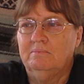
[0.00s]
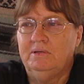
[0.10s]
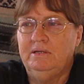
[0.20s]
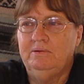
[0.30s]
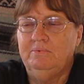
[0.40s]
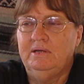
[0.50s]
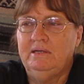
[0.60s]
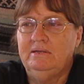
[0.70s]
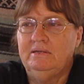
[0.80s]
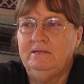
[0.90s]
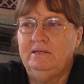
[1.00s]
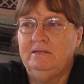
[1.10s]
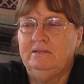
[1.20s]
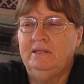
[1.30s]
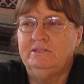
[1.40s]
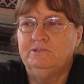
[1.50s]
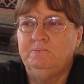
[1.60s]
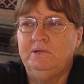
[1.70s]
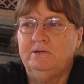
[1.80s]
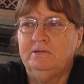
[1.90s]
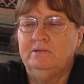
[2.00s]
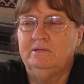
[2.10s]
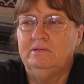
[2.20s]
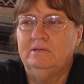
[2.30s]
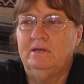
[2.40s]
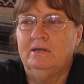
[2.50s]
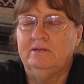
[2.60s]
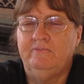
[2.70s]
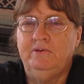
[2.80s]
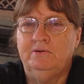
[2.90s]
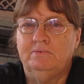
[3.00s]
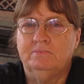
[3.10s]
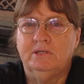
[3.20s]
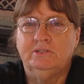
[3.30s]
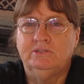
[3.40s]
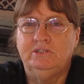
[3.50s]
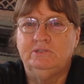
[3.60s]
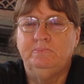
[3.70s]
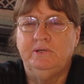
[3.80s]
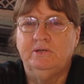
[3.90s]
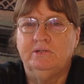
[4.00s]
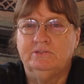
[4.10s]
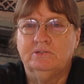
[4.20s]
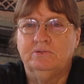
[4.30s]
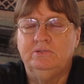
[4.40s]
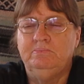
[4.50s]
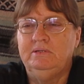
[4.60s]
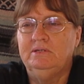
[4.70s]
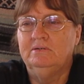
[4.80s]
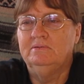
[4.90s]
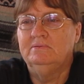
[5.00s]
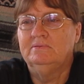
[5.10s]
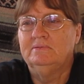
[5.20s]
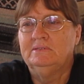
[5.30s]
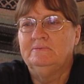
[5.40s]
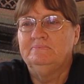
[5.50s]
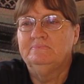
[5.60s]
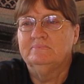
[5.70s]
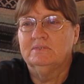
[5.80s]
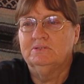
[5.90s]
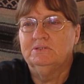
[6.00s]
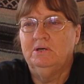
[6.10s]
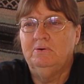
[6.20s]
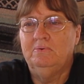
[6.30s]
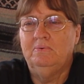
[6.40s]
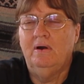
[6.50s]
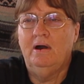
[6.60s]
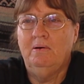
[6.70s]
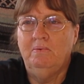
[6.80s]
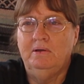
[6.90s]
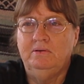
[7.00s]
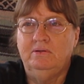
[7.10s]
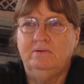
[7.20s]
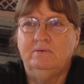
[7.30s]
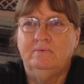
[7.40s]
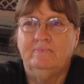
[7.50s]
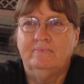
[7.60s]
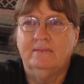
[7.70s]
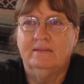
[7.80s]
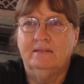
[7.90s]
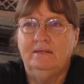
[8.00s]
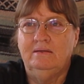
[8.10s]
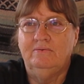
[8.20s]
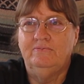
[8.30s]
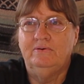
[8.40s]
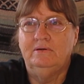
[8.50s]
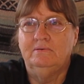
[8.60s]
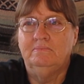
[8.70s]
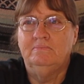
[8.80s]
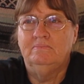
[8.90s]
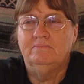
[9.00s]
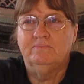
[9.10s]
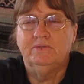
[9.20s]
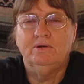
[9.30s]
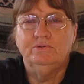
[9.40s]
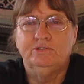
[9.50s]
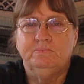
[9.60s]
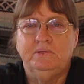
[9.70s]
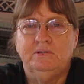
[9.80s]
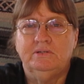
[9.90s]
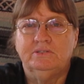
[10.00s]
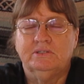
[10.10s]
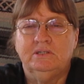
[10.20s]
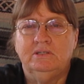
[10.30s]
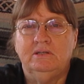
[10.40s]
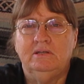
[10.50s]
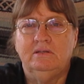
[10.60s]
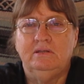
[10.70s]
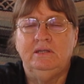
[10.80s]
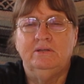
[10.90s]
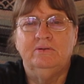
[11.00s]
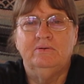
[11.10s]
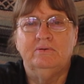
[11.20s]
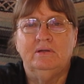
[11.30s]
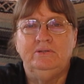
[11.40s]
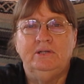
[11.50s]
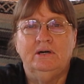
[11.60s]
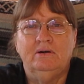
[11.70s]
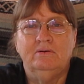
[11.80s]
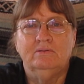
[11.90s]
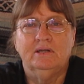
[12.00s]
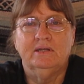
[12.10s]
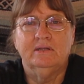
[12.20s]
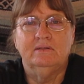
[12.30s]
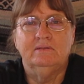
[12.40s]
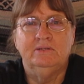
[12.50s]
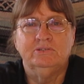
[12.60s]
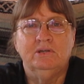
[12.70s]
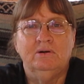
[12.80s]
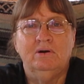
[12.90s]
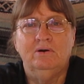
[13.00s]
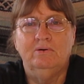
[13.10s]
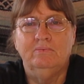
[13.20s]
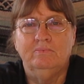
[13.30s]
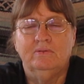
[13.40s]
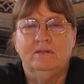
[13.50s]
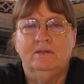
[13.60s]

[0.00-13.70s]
but anyway, that spirit, I could feel Dusty's spirit, and so could Bill. So I wonder if uh, dog spirits could enter a dog like, let's go home